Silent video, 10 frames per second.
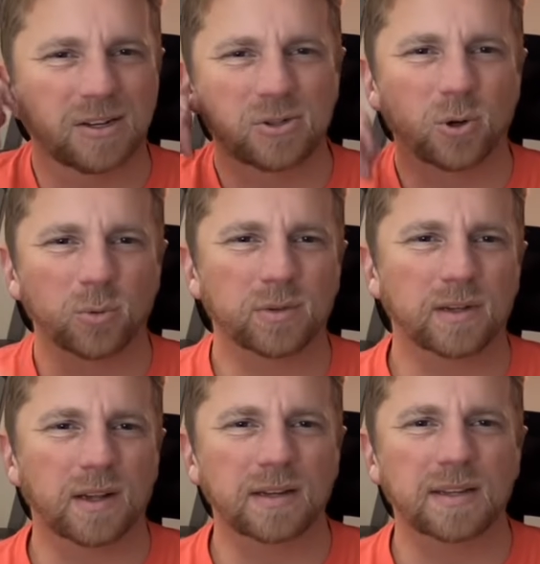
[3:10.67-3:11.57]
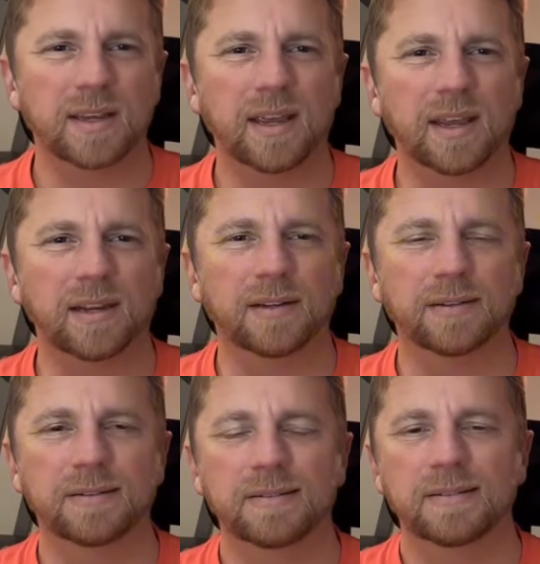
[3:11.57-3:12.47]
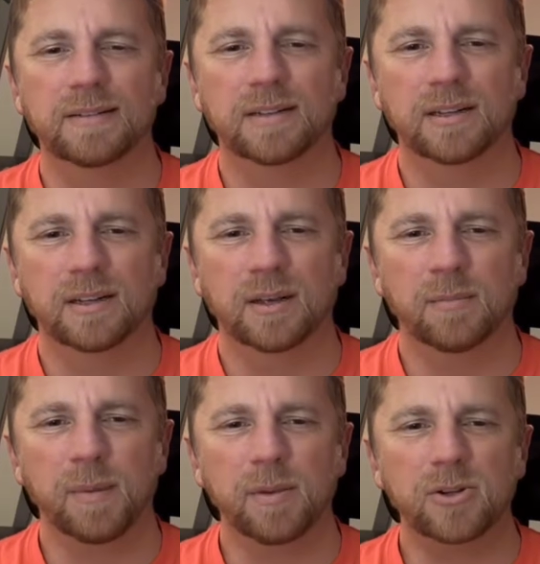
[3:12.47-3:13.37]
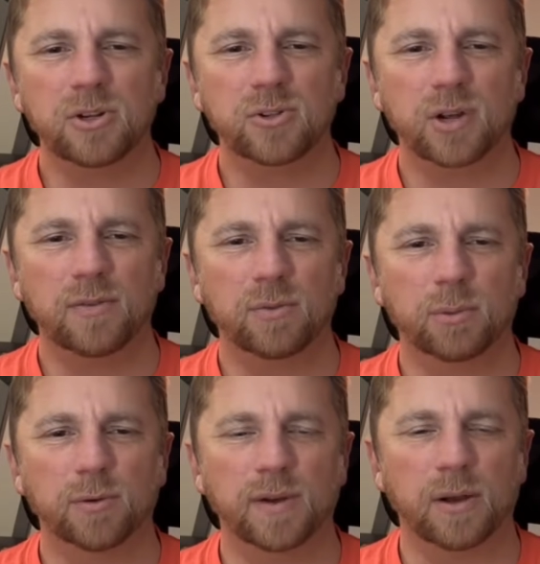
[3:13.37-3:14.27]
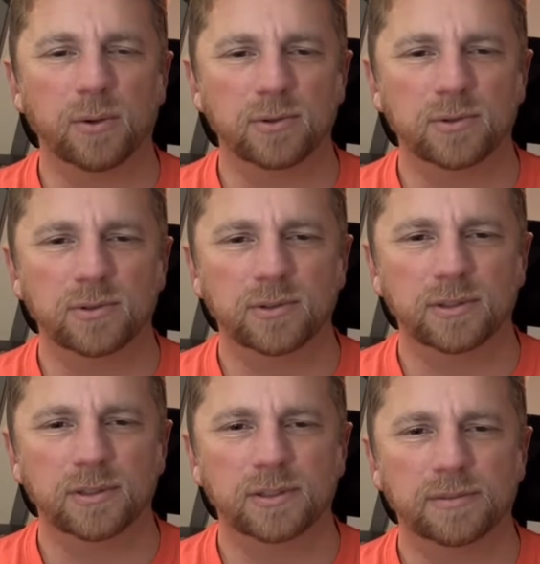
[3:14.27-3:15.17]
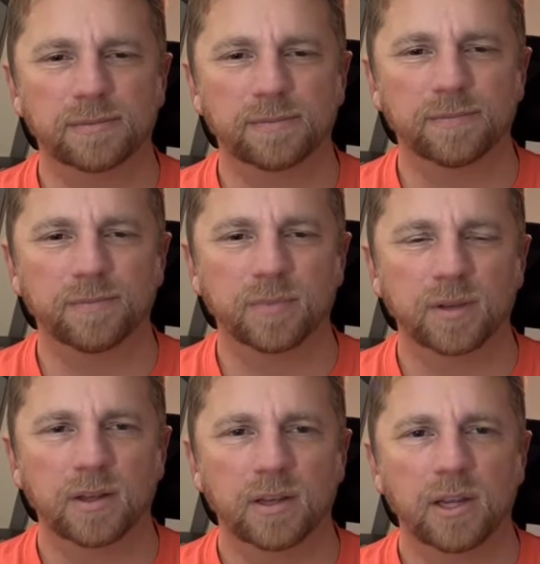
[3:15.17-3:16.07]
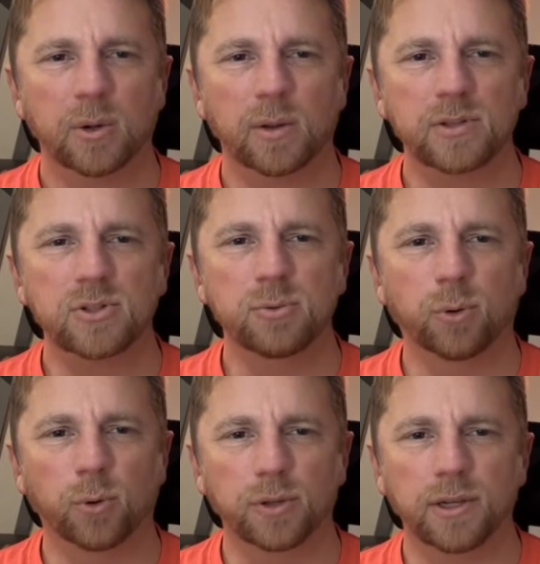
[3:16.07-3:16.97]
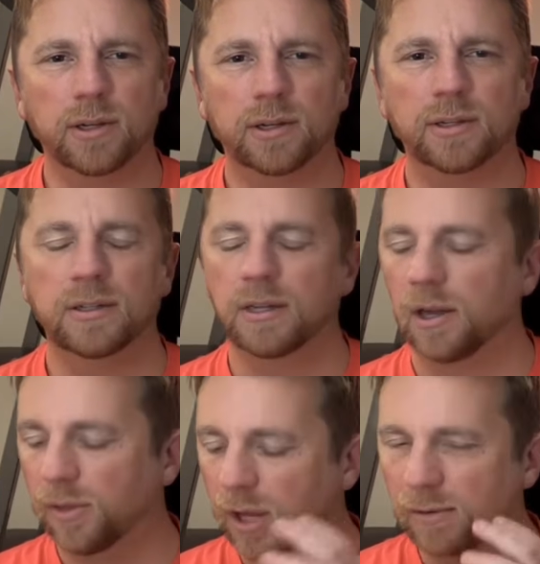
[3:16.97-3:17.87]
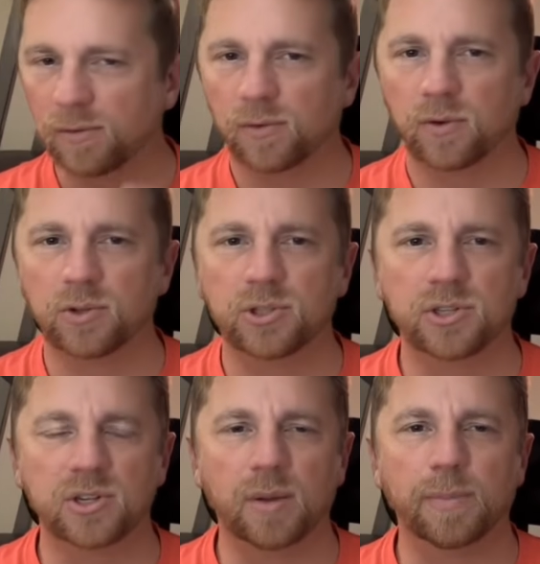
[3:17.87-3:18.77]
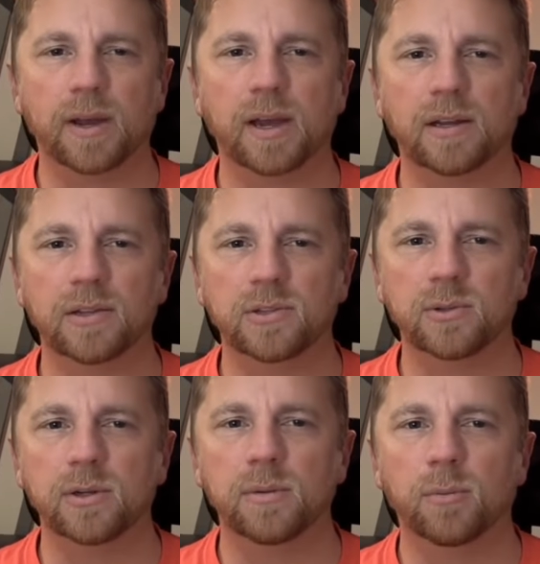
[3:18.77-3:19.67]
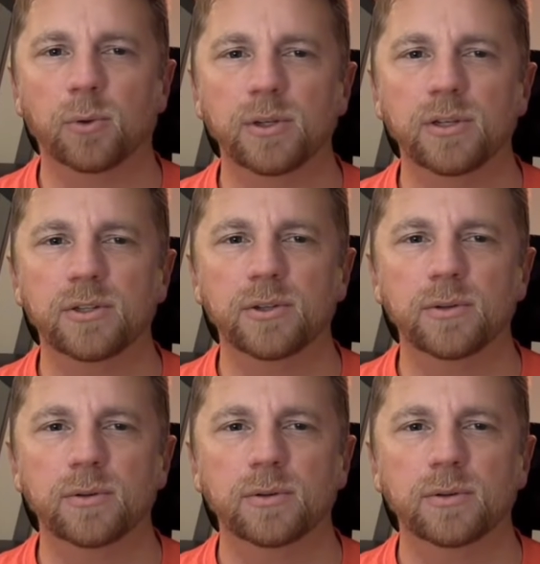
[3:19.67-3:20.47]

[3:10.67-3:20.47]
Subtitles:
Don't really like the K. Maybe I should try for more vowels. You know what, let's do moldy. I thought of it first, it's not bad, let's do it. Moldy in 2.